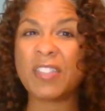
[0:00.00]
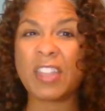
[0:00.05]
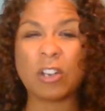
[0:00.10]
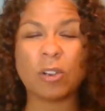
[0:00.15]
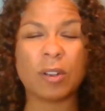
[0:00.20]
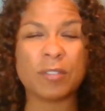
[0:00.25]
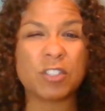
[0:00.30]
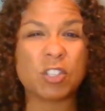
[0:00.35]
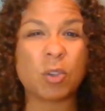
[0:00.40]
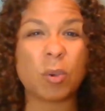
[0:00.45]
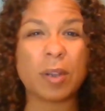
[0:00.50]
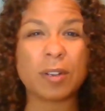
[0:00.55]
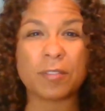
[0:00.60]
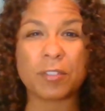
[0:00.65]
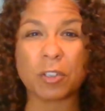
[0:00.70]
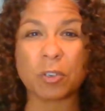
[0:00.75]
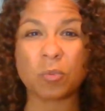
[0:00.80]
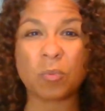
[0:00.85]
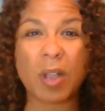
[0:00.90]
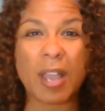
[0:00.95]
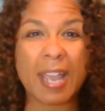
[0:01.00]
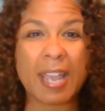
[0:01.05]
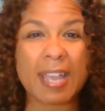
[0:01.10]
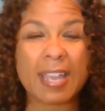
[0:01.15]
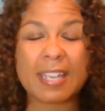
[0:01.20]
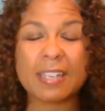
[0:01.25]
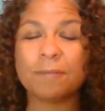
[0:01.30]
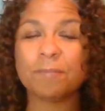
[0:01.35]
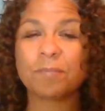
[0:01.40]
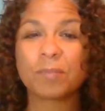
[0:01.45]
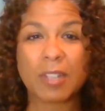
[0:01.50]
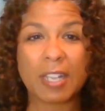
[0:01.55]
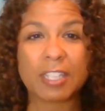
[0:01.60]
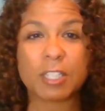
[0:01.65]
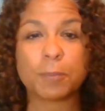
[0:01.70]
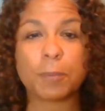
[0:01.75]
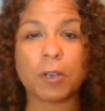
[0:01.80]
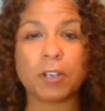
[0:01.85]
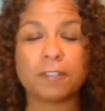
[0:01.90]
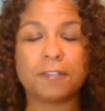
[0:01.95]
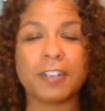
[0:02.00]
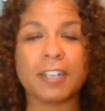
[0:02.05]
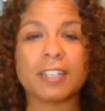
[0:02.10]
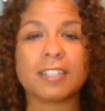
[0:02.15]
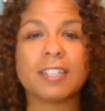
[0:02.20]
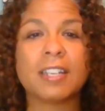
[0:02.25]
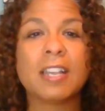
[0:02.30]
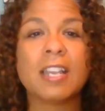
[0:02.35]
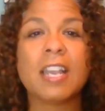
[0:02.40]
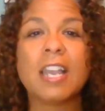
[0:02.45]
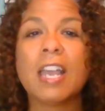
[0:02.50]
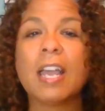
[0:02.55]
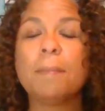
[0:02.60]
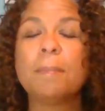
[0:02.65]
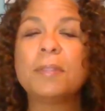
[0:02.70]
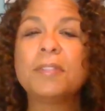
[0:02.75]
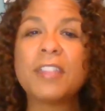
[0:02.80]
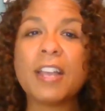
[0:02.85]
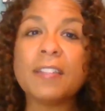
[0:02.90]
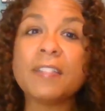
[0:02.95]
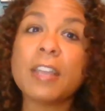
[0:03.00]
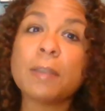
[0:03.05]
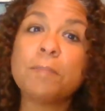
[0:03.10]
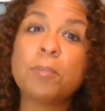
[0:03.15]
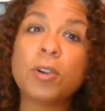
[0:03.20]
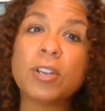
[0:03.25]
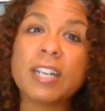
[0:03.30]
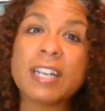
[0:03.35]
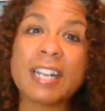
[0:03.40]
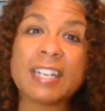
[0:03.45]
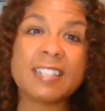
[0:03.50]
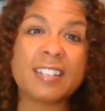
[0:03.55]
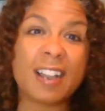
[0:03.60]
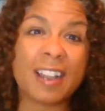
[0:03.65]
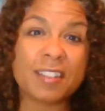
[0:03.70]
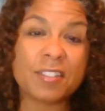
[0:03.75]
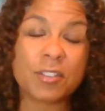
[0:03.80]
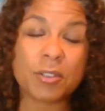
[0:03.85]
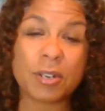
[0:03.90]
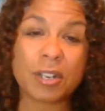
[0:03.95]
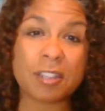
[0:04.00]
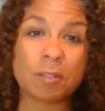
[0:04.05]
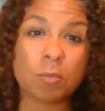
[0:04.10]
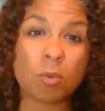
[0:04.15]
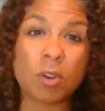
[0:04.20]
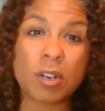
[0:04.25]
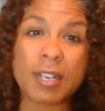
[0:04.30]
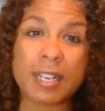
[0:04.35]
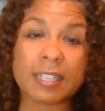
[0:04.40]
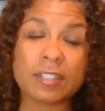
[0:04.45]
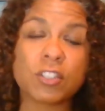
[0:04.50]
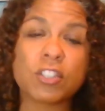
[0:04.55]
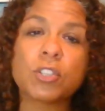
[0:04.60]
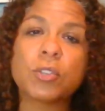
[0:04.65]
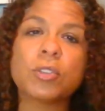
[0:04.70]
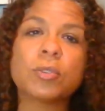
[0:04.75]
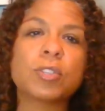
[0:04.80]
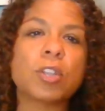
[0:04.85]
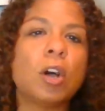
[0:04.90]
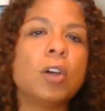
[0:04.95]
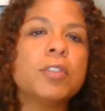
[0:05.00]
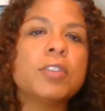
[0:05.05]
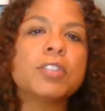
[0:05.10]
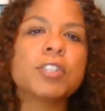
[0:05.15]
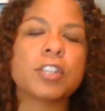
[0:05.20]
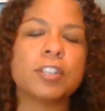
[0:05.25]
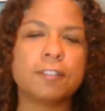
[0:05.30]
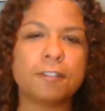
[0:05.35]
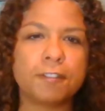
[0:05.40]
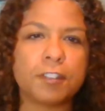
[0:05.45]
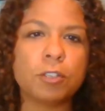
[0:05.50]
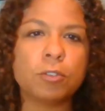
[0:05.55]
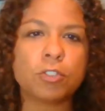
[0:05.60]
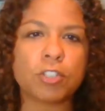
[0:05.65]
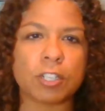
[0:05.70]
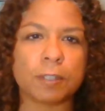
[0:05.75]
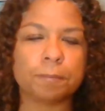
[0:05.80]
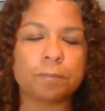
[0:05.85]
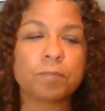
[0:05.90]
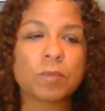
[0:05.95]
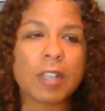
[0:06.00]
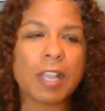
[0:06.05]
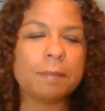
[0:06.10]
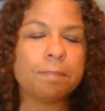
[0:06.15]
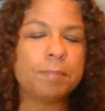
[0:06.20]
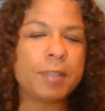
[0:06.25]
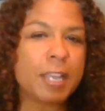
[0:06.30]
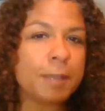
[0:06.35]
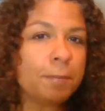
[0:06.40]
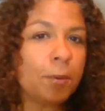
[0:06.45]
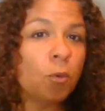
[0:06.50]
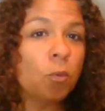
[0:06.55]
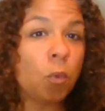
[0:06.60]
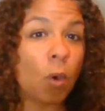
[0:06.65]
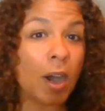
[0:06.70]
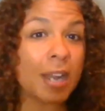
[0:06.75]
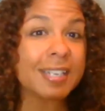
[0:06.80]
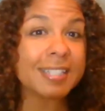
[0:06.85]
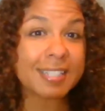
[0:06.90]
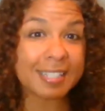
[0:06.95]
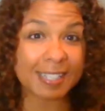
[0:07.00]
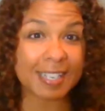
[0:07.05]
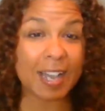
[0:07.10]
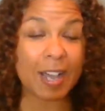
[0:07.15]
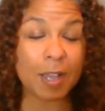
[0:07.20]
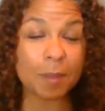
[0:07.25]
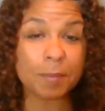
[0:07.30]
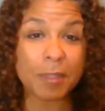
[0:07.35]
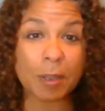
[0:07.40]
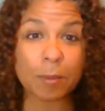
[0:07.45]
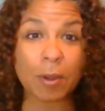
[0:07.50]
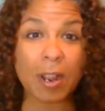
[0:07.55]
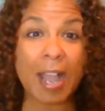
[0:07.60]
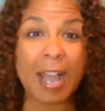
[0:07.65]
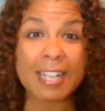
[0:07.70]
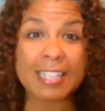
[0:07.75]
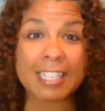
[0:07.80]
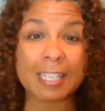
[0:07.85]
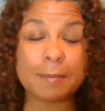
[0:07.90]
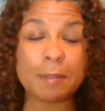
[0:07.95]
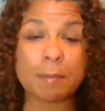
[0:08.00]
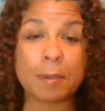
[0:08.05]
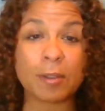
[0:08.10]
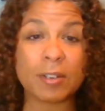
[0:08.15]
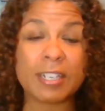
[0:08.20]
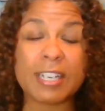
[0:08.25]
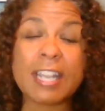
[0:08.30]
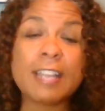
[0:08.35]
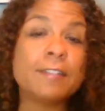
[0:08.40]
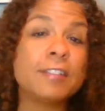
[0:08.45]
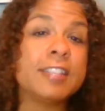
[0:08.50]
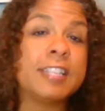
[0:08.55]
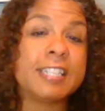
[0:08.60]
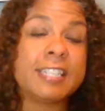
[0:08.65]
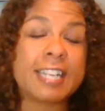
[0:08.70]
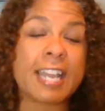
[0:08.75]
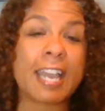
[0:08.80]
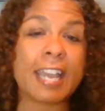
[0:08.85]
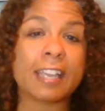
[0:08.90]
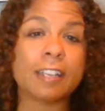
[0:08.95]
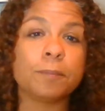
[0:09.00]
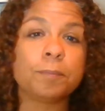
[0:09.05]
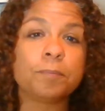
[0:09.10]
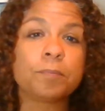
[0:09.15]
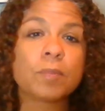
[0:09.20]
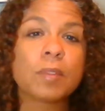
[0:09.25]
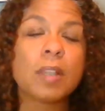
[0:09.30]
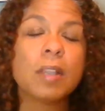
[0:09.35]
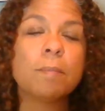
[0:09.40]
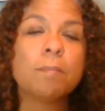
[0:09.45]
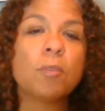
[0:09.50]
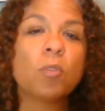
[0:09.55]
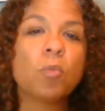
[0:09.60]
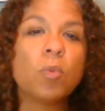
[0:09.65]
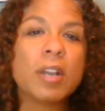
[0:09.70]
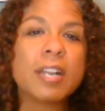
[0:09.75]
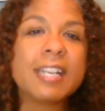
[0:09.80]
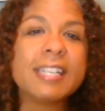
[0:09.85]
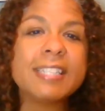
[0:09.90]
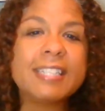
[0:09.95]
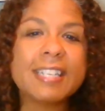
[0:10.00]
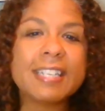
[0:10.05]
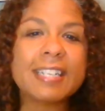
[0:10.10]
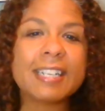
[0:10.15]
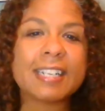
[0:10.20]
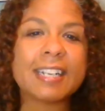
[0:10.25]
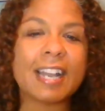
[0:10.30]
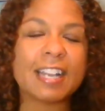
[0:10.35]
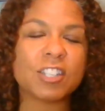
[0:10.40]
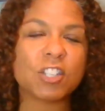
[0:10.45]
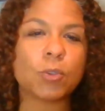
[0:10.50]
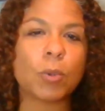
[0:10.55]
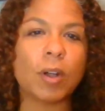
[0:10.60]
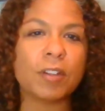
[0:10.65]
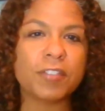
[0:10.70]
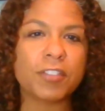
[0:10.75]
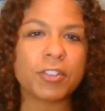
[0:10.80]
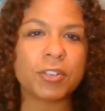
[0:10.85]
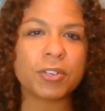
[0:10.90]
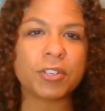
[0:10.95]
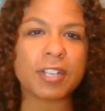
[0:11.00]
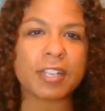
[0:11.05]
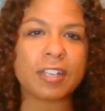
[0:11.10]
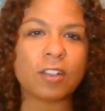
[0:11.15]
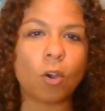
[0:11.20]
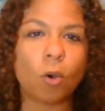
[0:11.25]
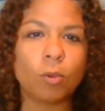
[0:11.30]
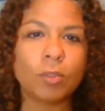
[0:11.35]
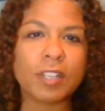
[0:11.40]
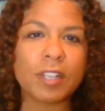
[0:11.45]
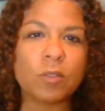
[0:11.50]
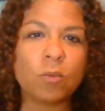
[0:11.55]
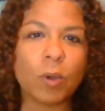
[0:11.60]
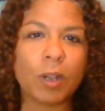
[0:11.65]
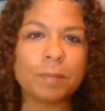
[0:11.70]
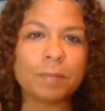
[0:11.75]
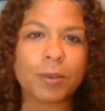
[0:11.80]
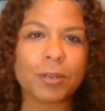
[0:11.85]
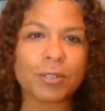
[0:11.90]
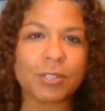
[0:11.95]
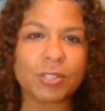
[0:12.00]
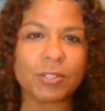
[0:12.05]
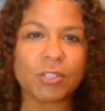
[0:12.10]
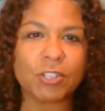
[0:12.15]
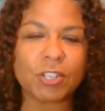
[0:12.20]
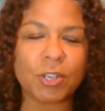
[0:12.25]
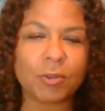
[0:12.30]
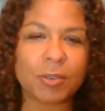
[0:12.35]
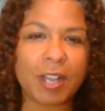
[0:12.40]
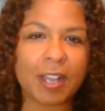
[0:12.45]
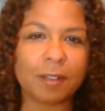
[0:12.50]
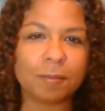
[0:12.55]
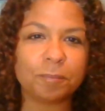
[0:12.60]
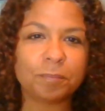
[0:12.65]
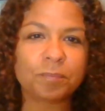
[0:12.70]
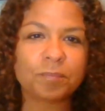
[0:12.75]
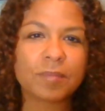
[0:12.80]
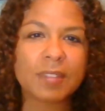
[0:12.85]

They don't have to go out of their way. It's perfect. But then they put it at 9:30 in the morning. So there's all this confusion. And people wanted to come. They were asking me about it even the day. But when I did it at 12:30, only one person showed up.